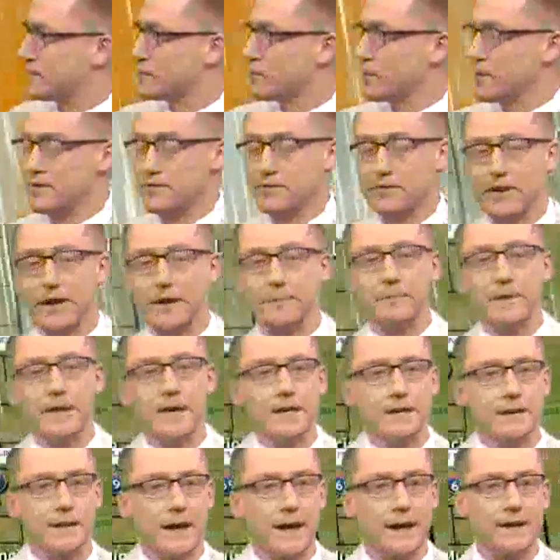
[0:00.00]
degrees today.
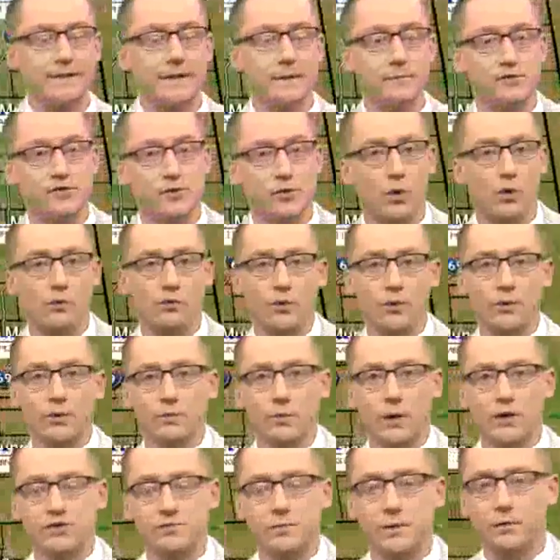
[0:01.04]
The high temperature over
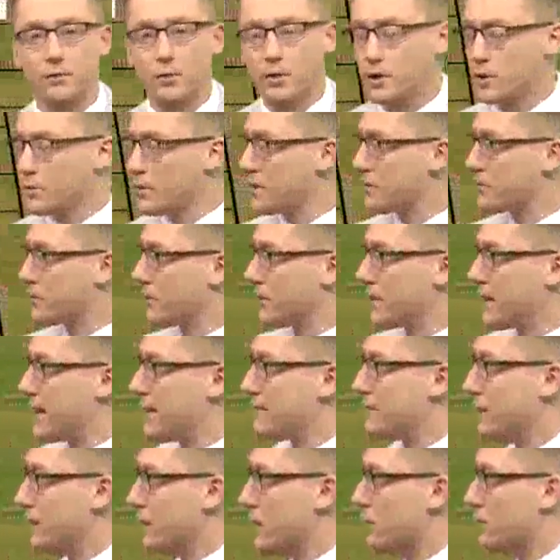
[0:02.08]
in Richmond. Working our way through the
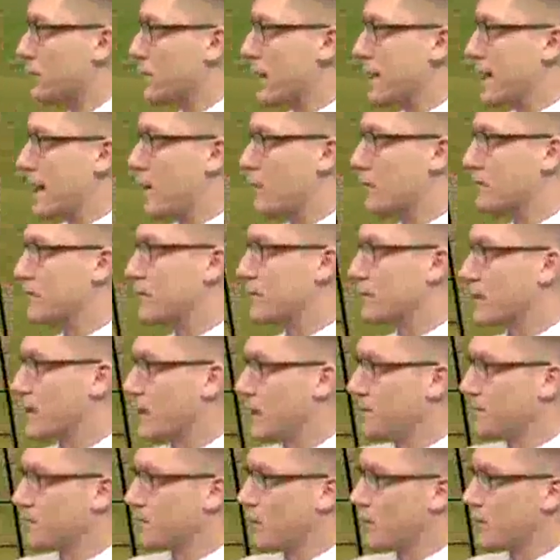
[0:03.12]
evening and overnight hours, here
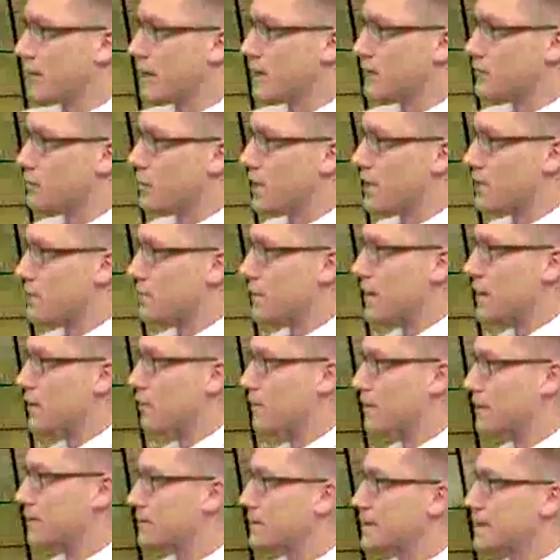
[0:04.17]
comes our next weather
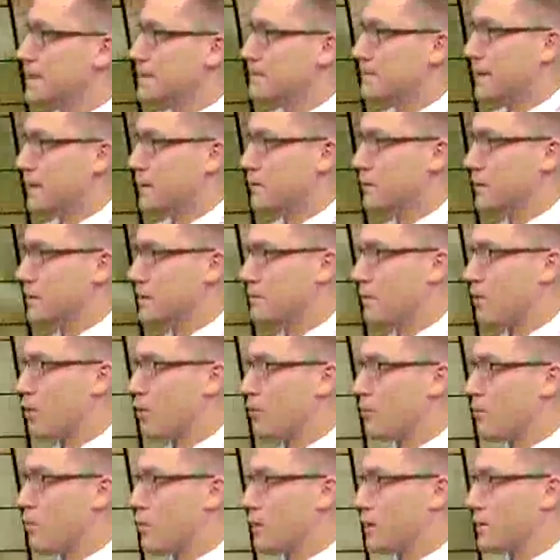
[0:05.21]
maker. And by early
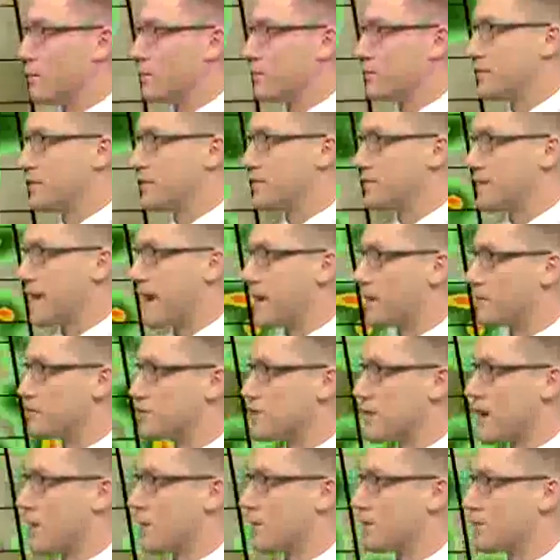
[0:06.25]
tomorrow morning, we'll see a scattered
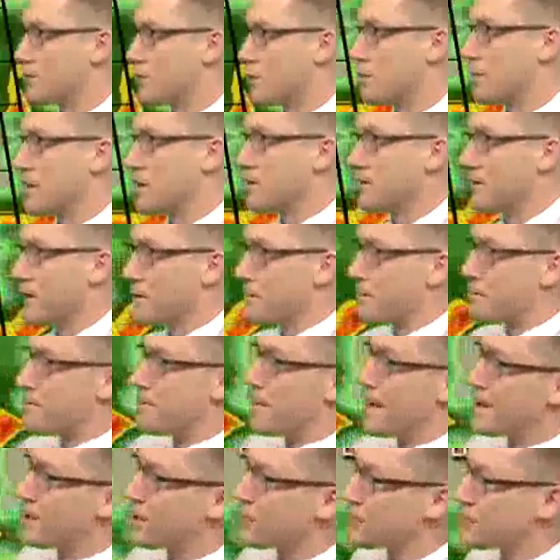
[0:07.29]
shower storm here and there.
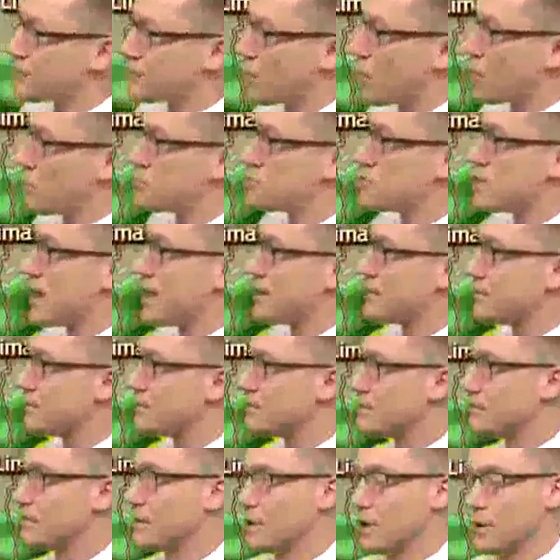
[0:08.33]
Better storm
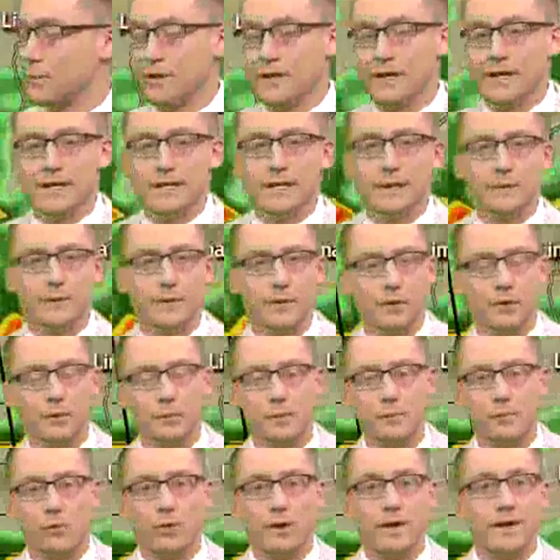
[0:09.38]
chances develop with a little
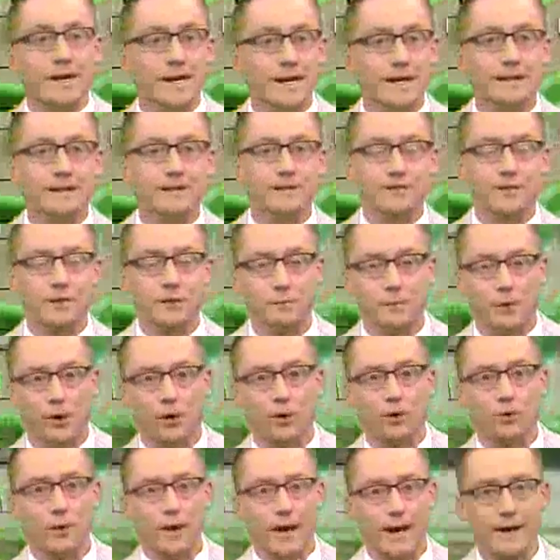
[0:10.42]
bit more heat
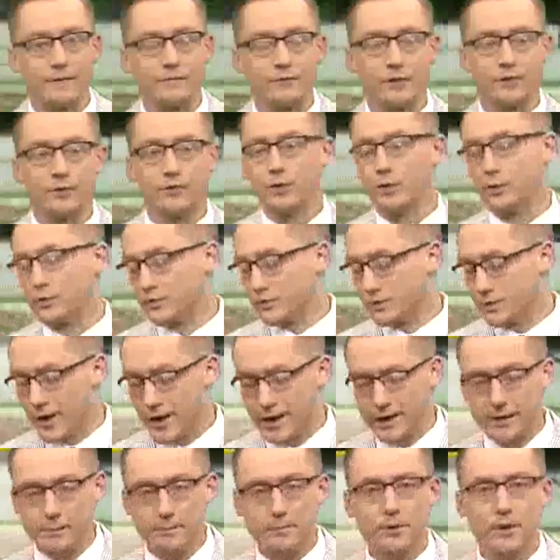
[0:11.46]
tomorrow afternoon. So
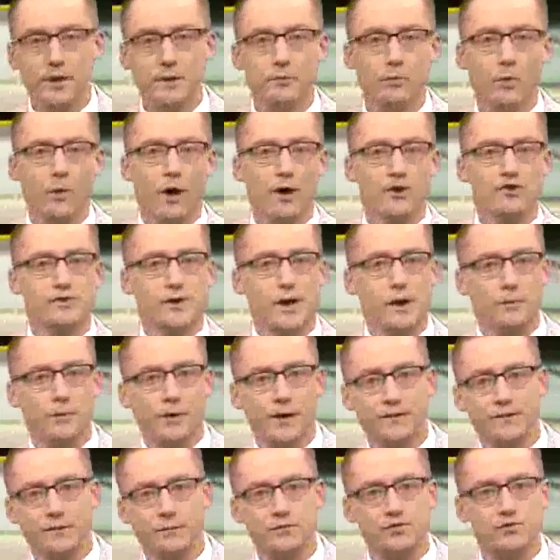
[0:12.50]
not a complete washout. We'll
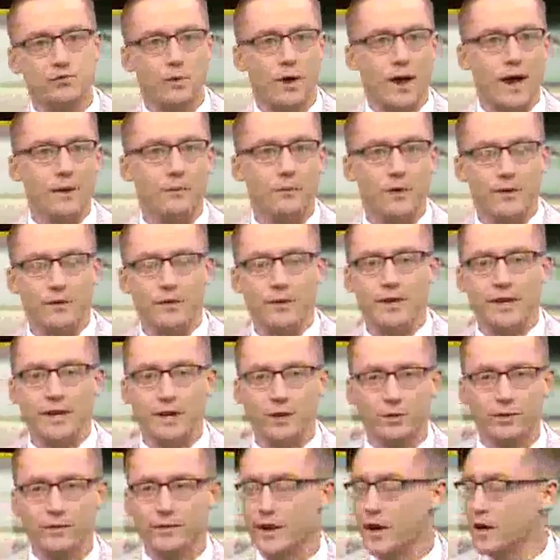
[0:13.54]
get some dry weather
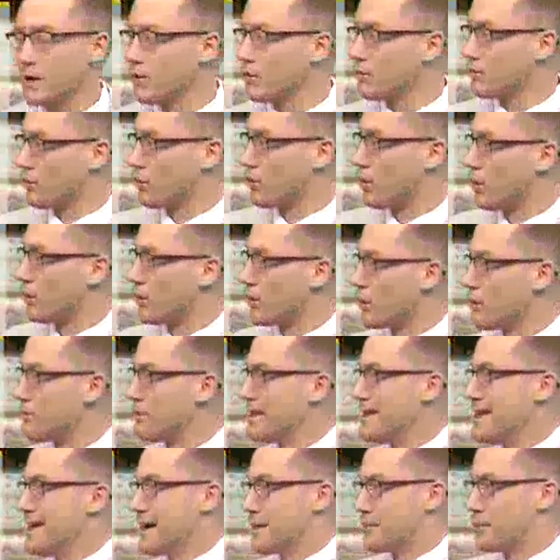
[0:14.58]
here and there. Overall, though,
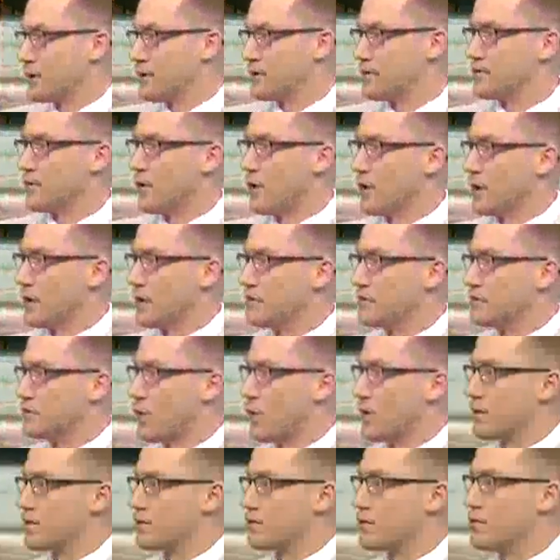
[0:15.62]
pretty soggy
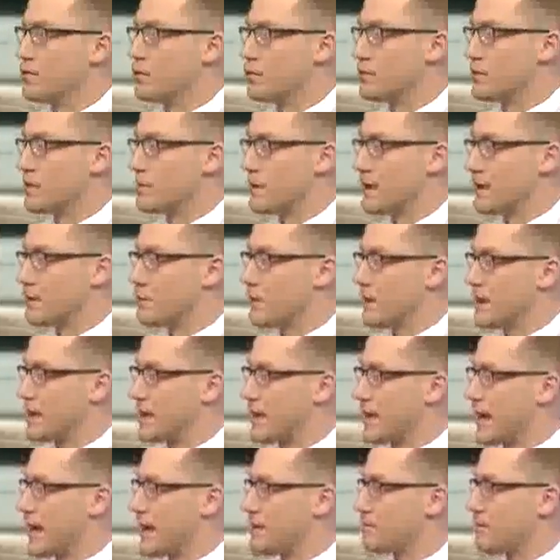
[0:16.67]
start to the big
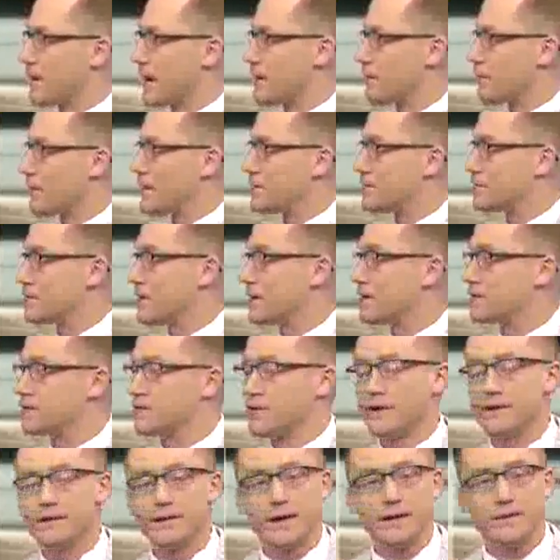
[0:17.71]
weekend. By race day
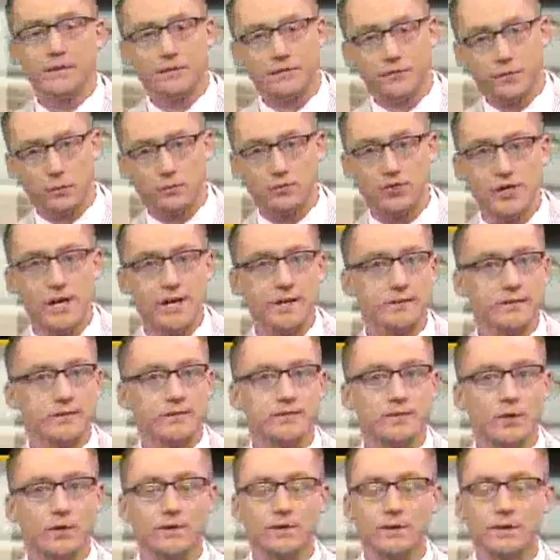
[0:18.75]
Sunday, the storm chances
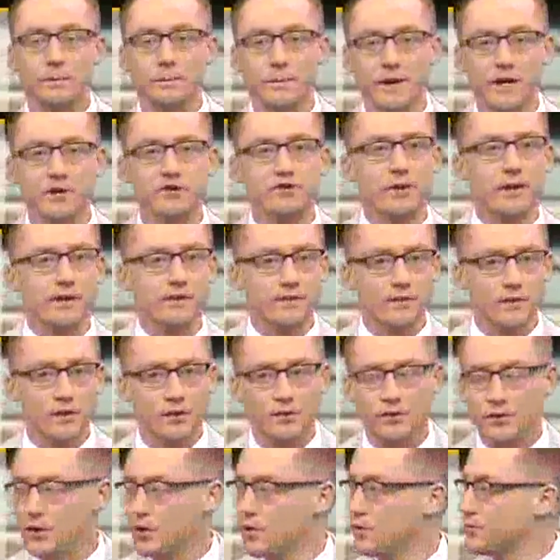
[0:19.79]
start to diminish. That's
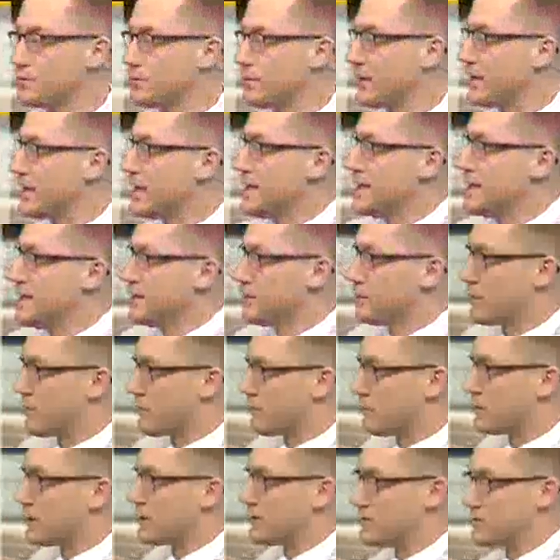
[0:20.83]
good news, but we
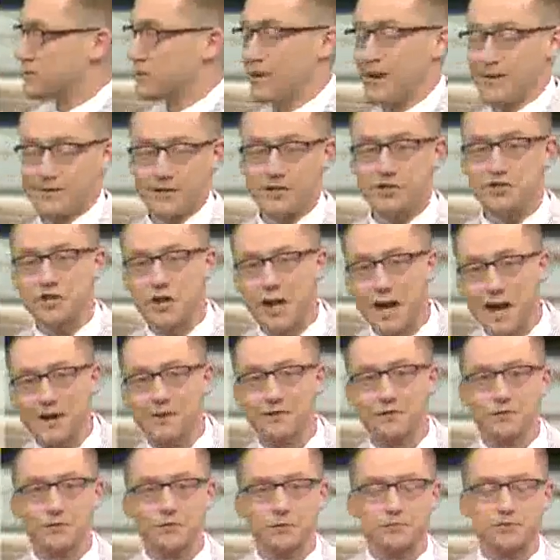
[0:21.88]
will at least still have a
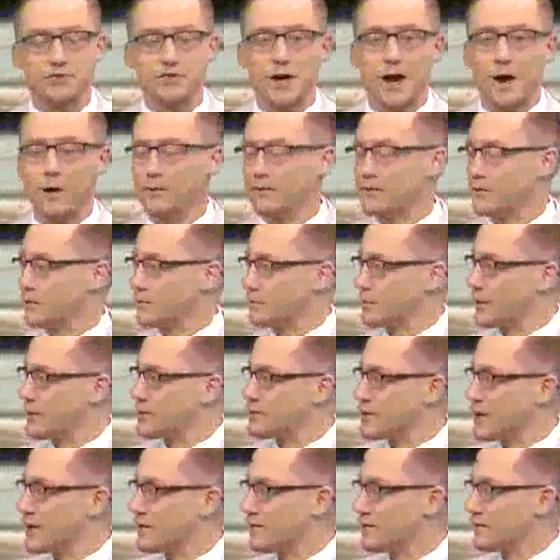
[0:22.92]
chance for some showers. And as
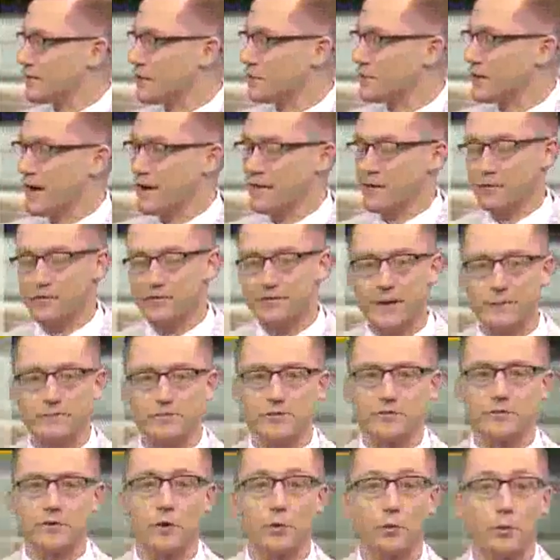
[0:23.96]
rain chances go down, those
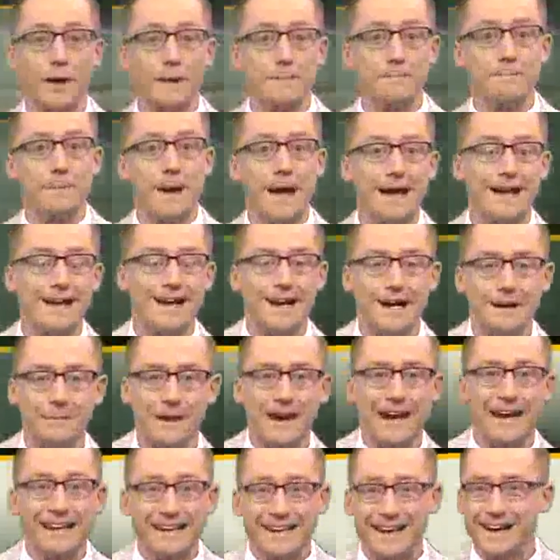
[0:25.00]
temperatures go right back
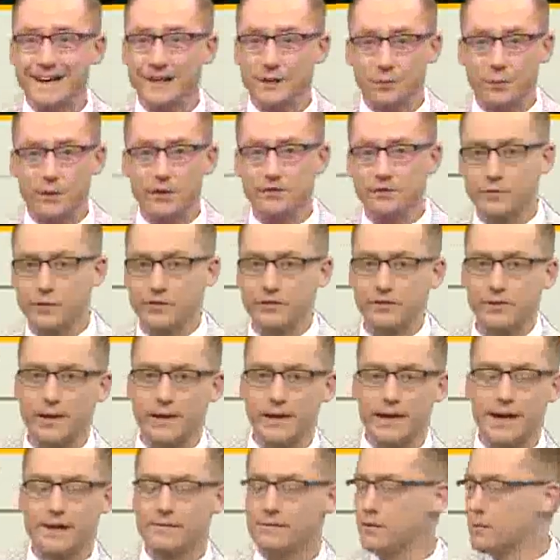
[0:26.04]
up. 89 degrees for the
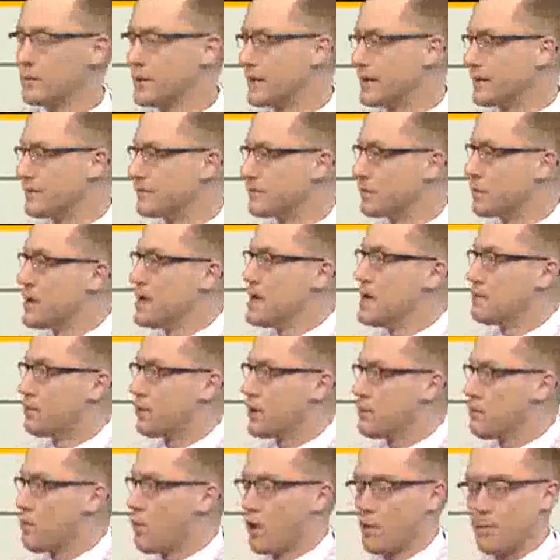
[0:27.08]
second half of the weekend weekend. So
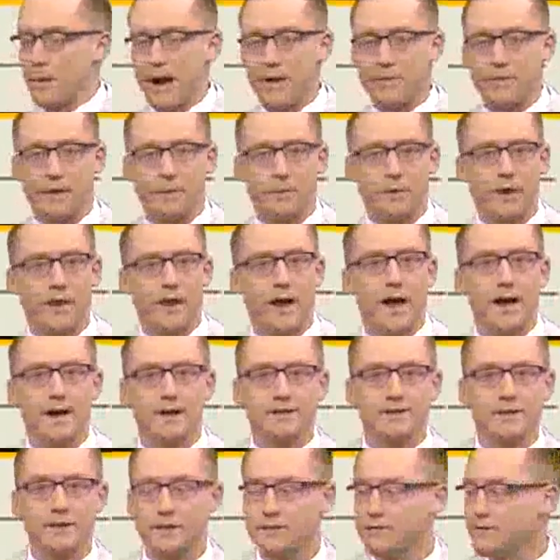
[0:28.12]
pretty warm out there. One of the
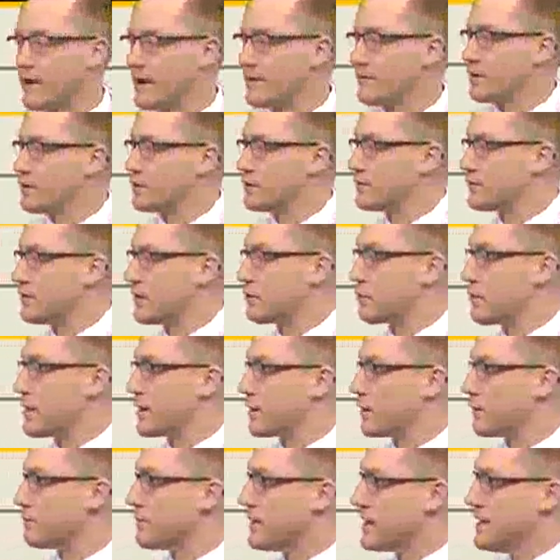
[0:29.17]
hottest Indy 500s on
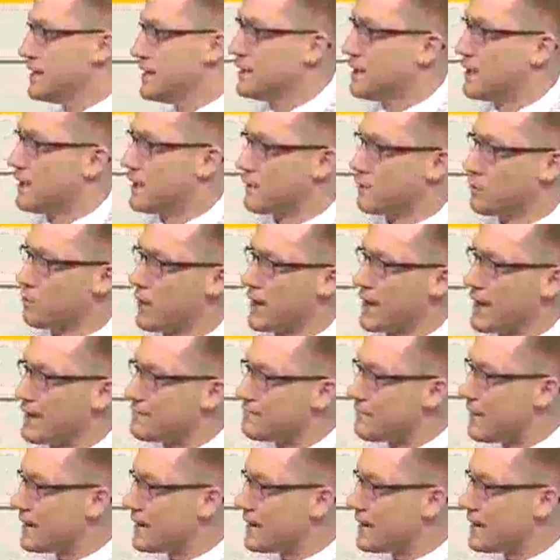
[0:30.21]
record on the way.